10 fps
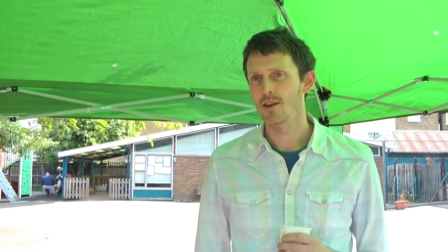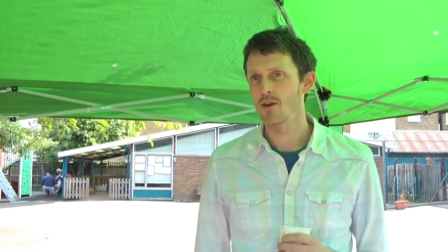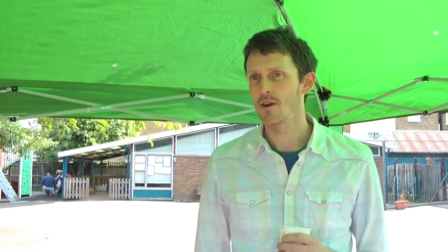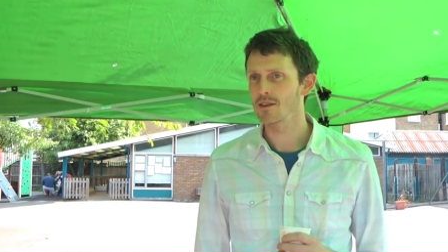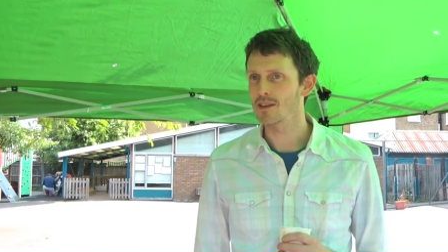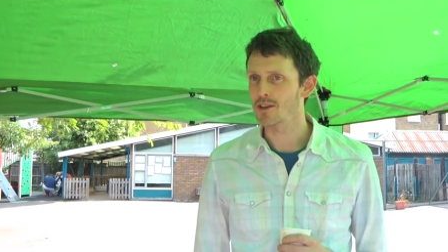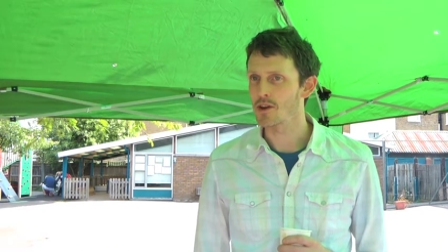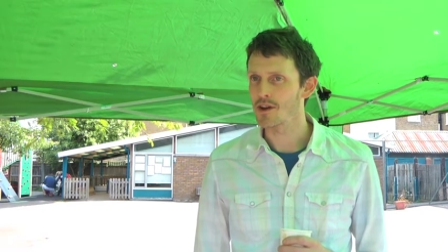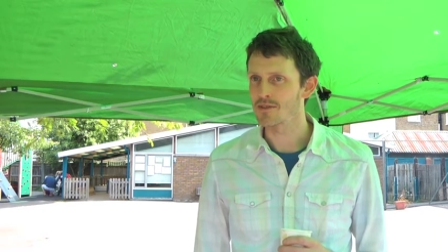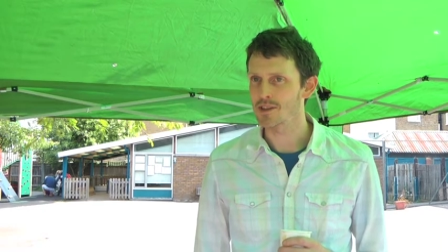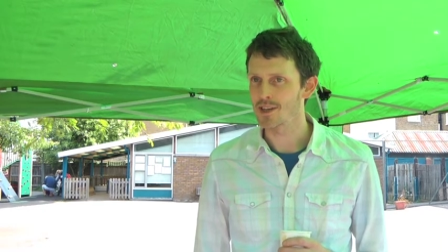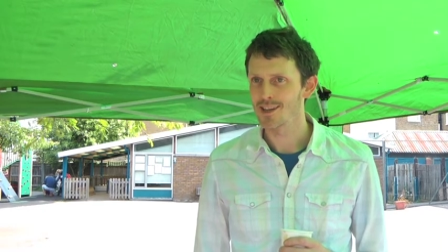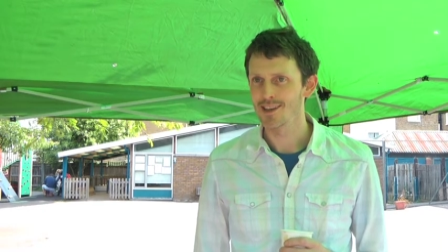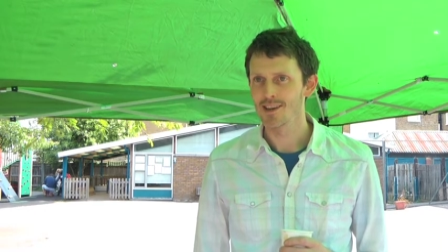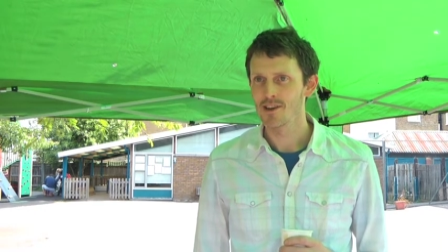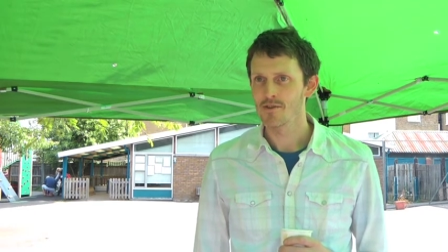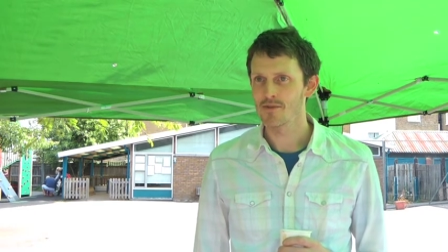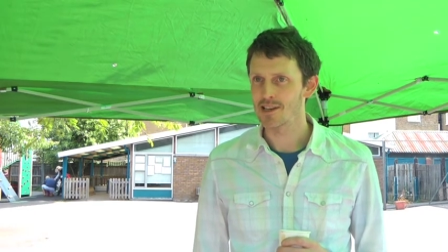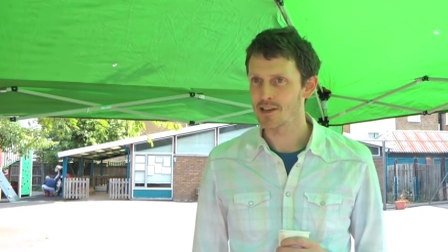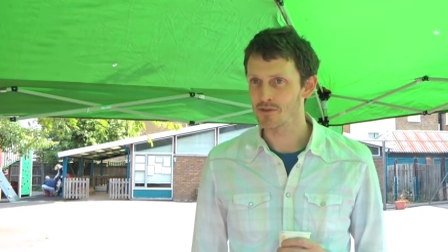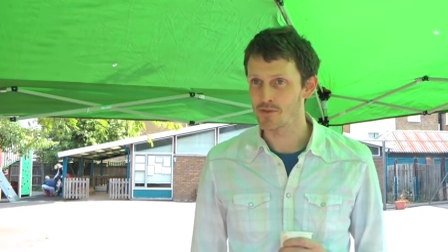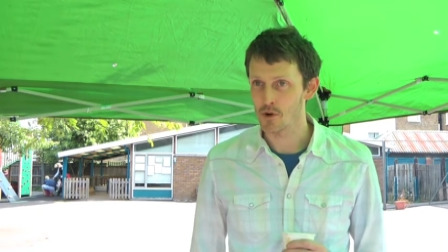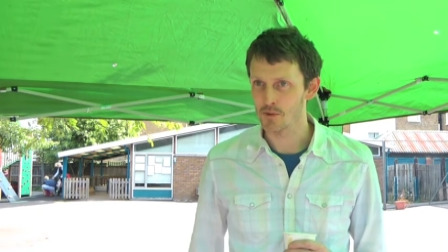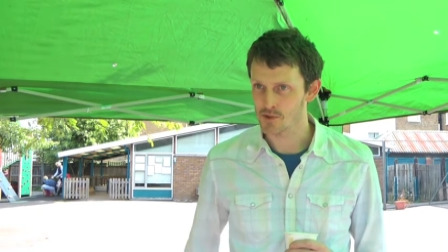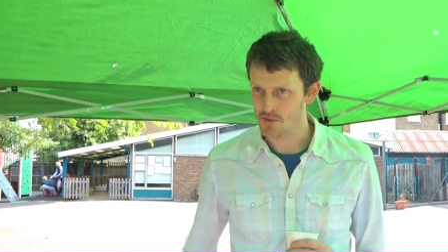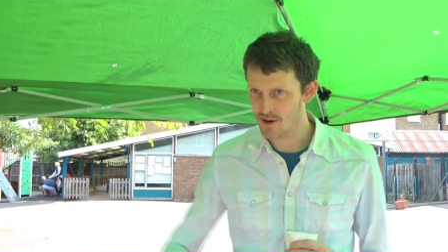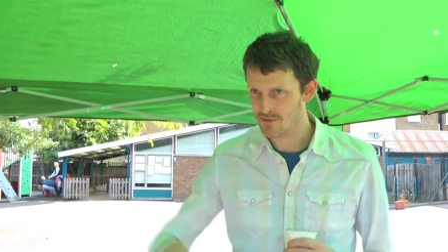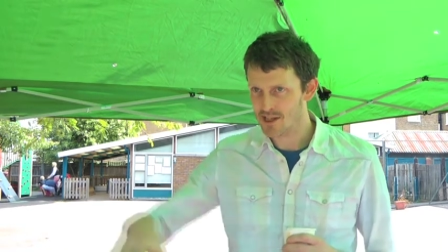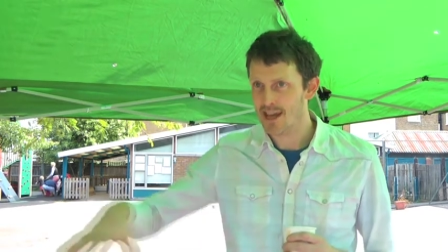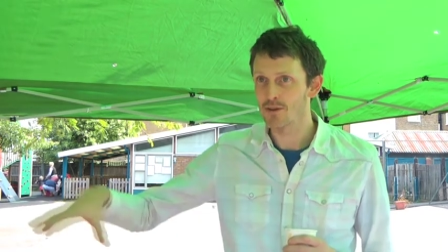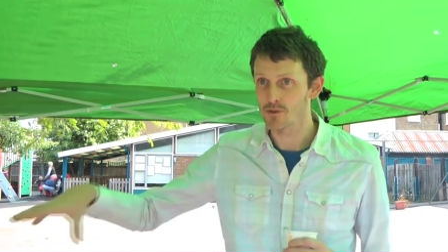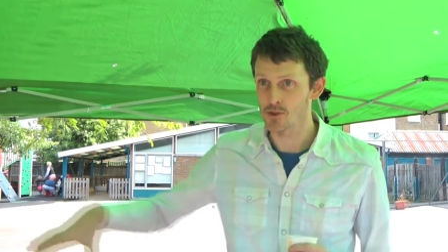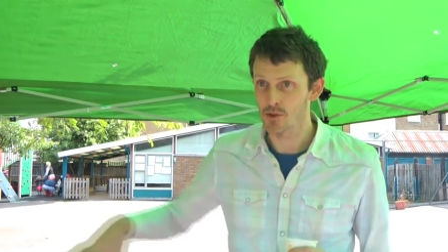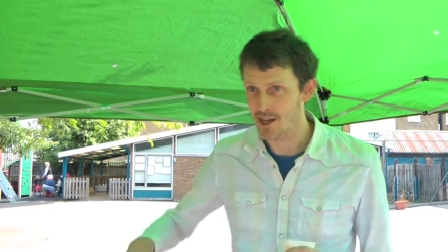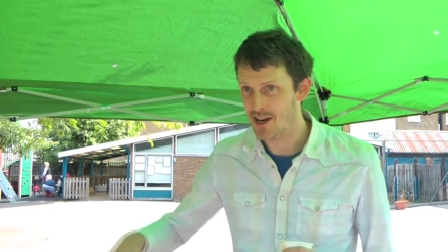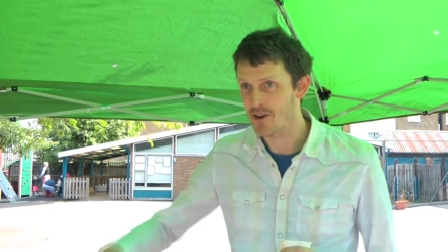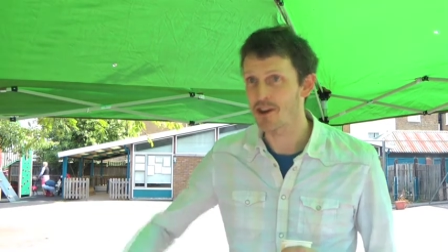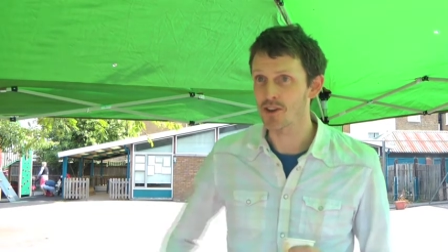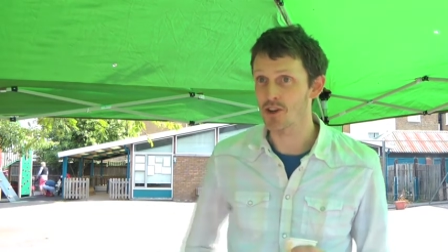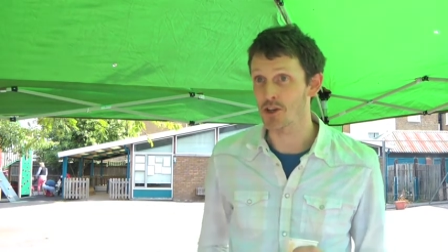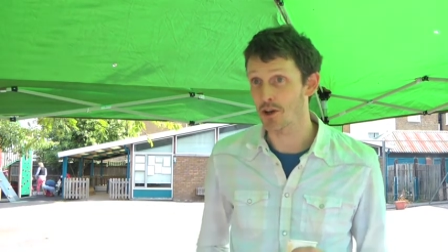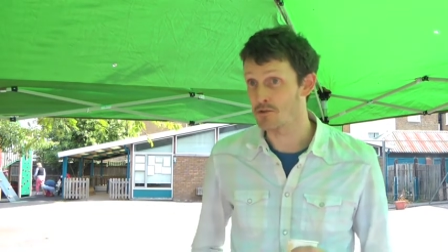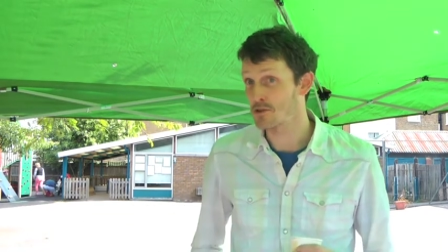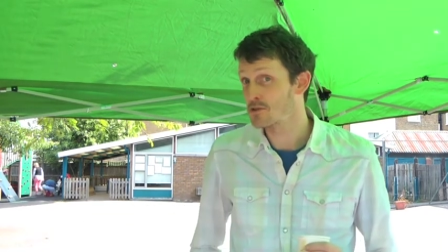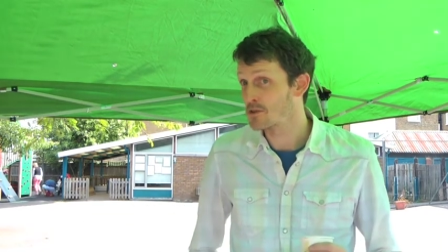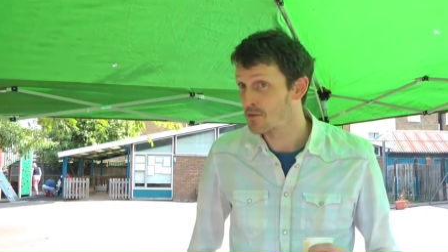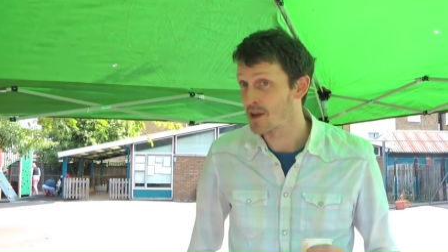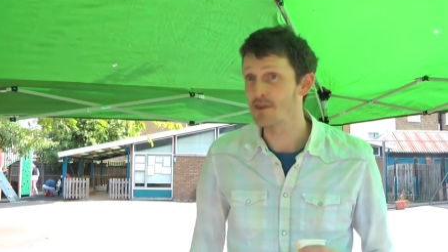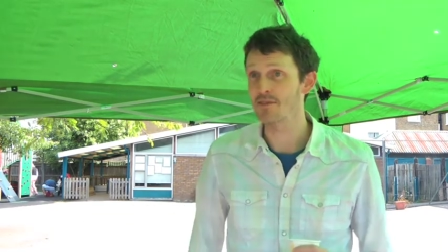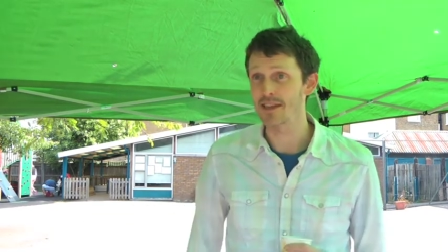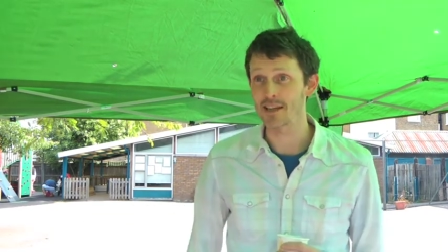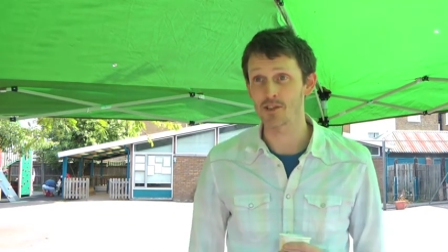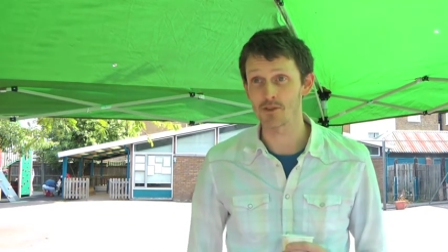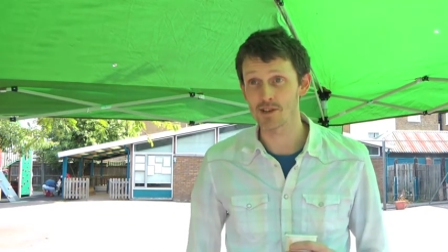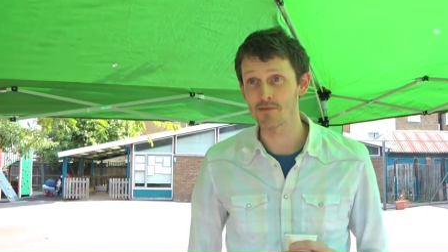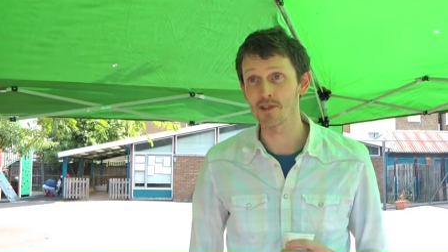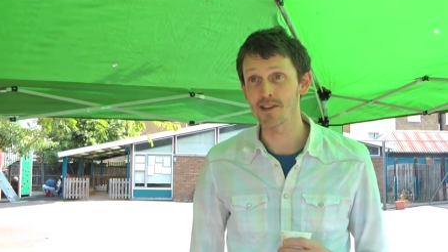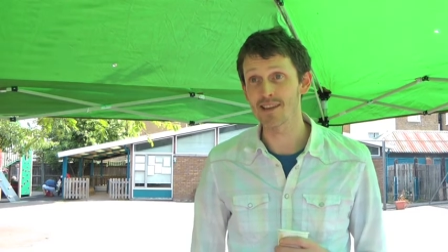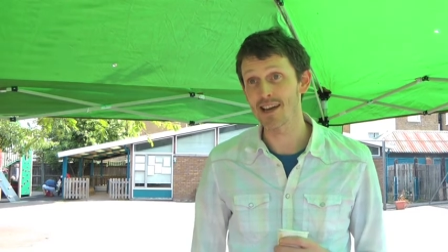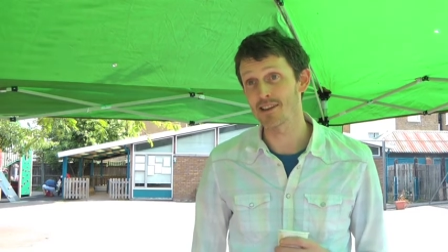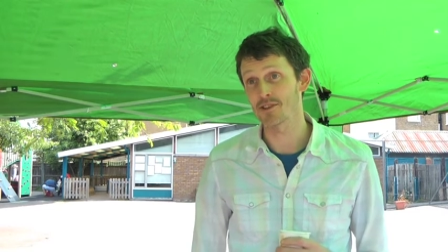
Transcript: I think you have to fill in forms for every council area that you go to, so maybe if they could streamline that,